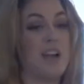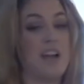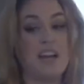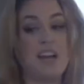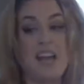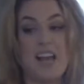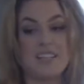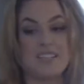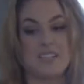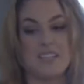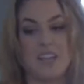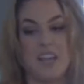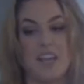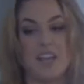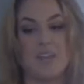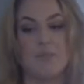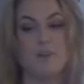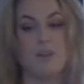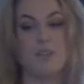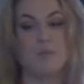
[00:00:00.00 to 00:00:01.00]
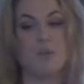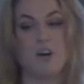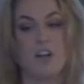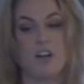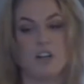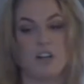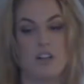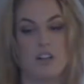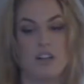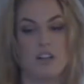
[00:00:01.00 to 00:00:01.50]
on acetate with
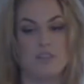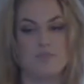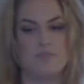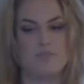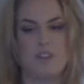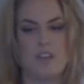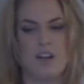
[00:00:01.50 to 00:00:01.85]
watercolor.